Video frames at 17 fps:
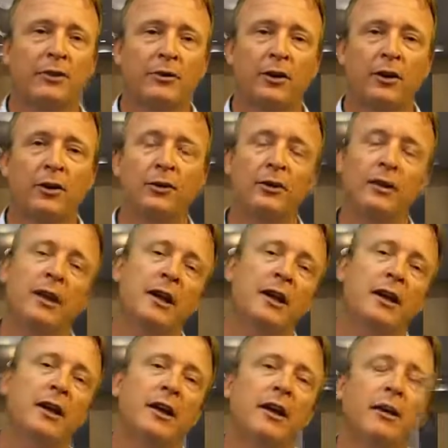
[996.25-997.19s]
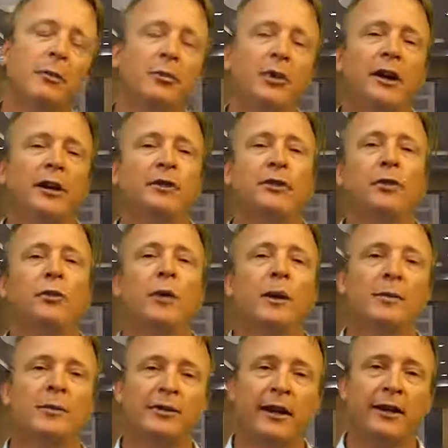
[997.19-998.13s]
It's called
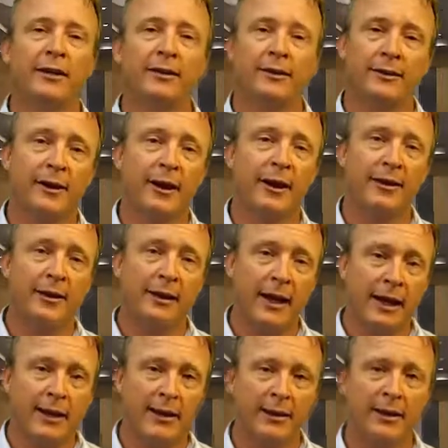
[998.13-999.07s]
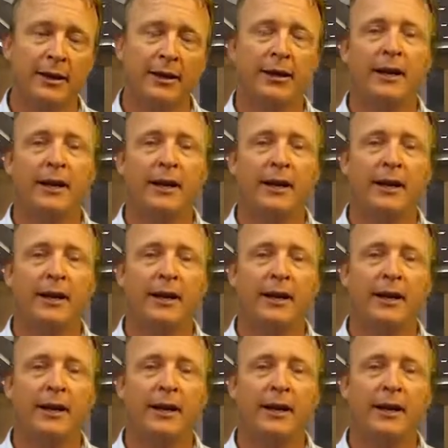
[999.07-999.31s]
appraiserwebsites.net,